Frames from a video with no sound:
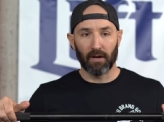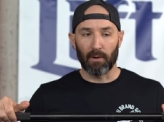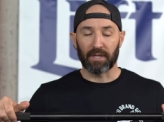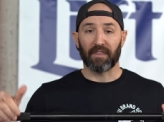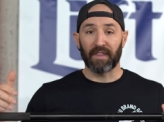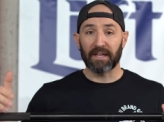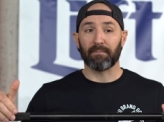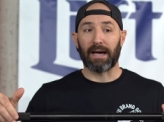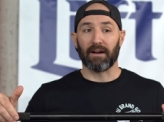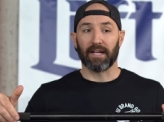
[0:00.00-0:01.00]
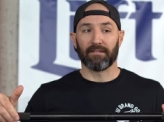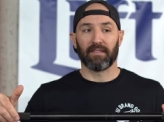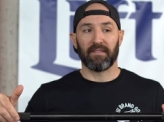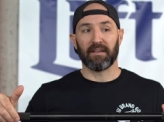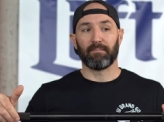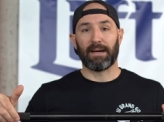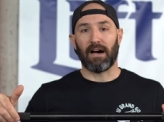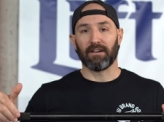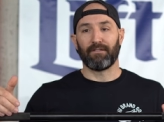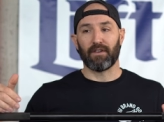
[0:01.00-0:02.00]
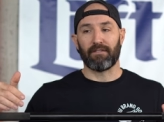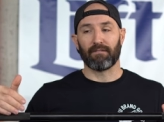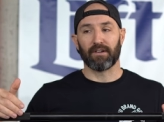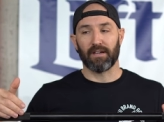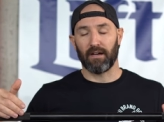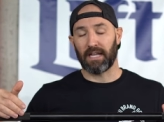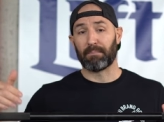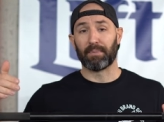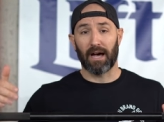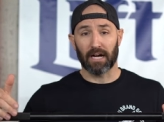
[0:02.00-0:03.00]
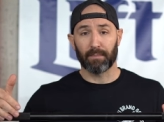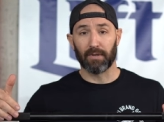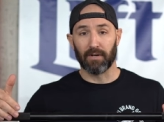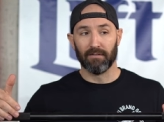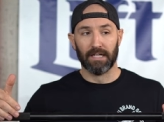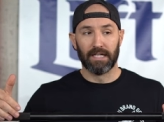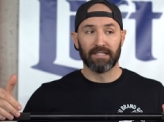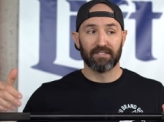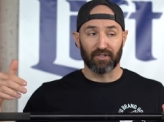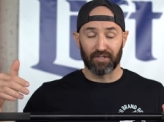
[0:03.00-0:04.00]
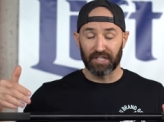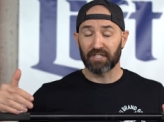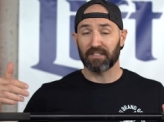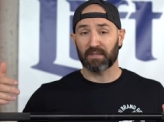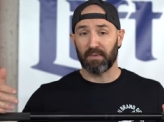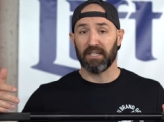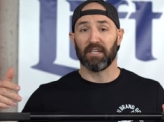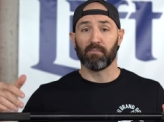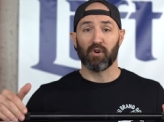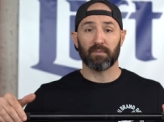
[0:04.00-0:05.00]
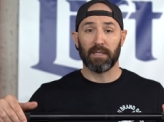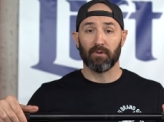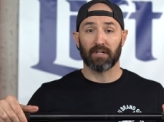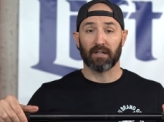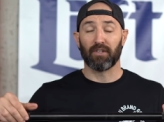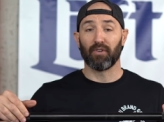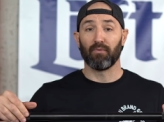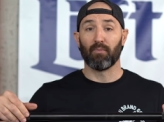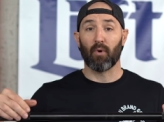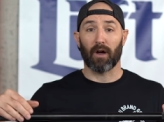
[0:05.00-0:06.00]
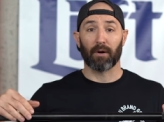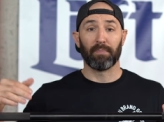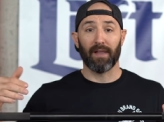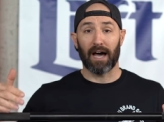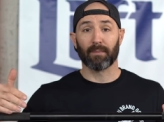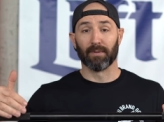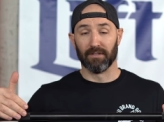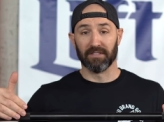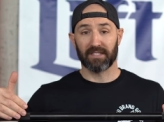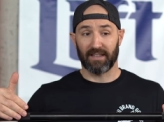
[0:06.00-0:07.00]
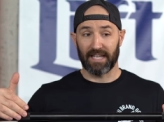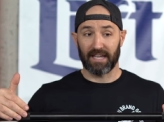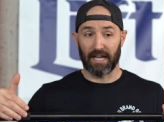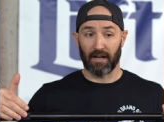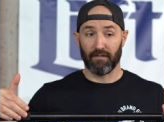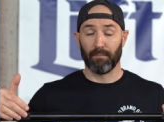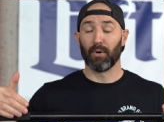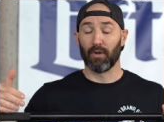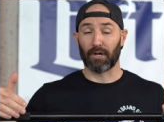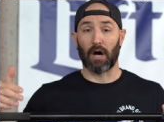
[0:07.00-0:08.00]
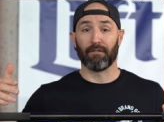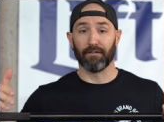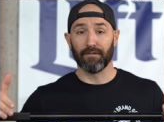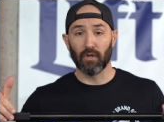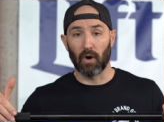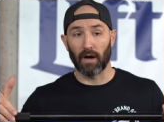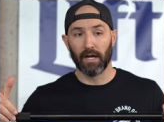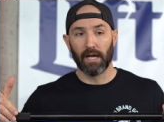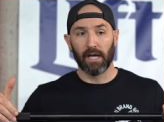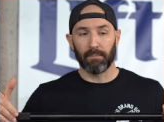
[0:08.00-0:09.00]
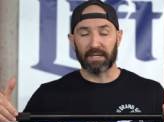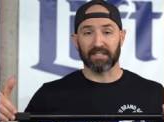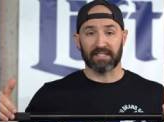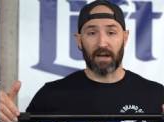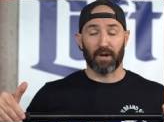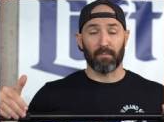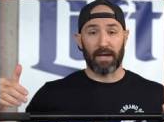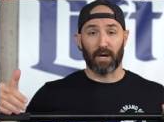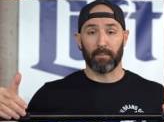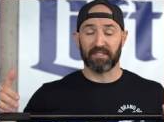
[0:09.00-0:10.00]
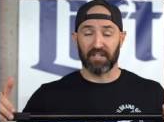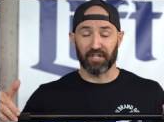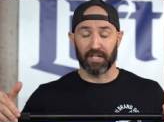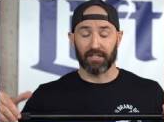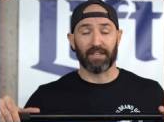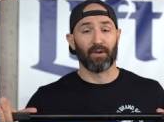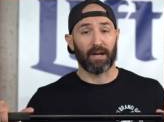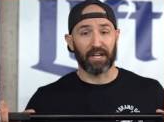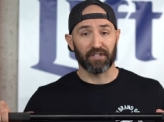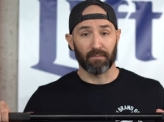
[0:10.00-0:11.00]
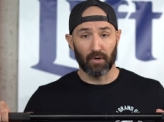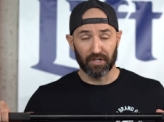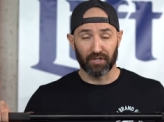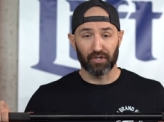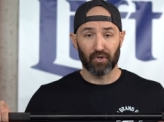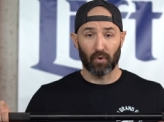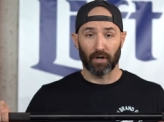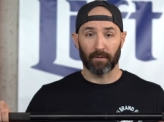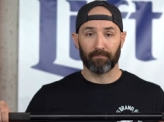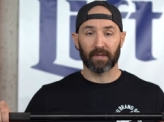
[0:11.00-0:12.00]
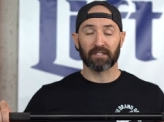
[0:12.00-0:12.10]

Well, when you think about it, think about if you've ever done a block pull. Traditionally speaking, most people can do more on block pulls than they can of pulling off the floor because they're in a better position and the range of motion is shorter.